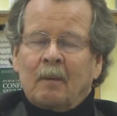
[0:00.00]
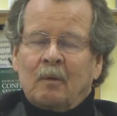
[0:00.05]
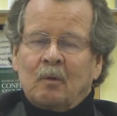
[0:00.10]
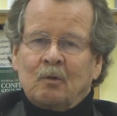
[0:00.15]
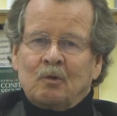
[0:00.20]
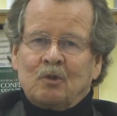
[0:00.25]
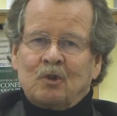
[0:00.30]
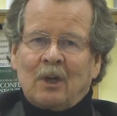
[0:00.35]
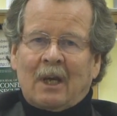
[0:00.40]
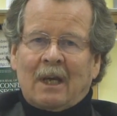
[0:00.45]

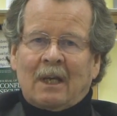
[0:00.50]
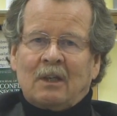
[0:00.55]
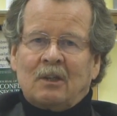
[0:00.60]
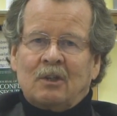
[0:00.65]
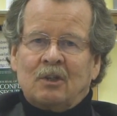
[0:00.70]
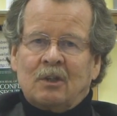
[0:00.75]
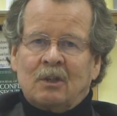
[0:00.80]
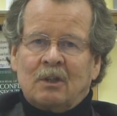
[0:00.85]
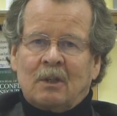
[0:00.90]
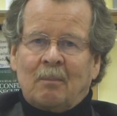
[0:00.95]
to
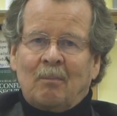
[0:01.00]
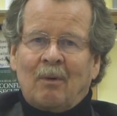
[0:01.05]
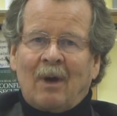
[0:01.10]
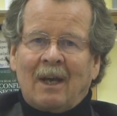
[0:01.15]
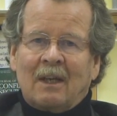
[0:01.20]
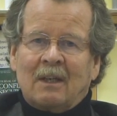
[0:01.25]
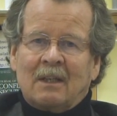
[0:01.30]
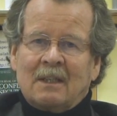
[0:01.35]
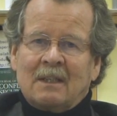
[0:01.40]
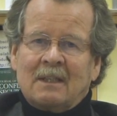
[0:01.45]
change the
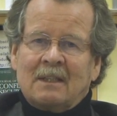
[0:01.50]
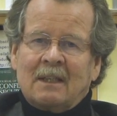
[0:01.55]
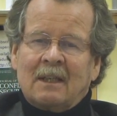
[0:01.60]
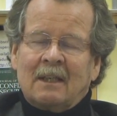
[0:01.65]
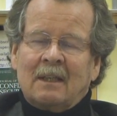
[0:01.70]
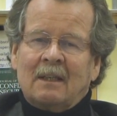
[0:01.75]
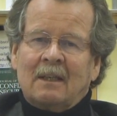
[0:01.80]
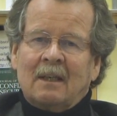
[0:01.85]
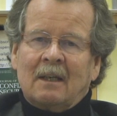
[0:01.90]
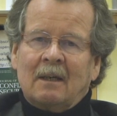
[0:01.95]
practice.
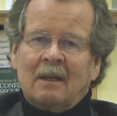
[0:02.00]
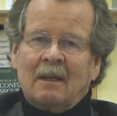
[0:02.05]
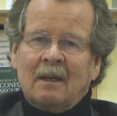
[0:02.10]
And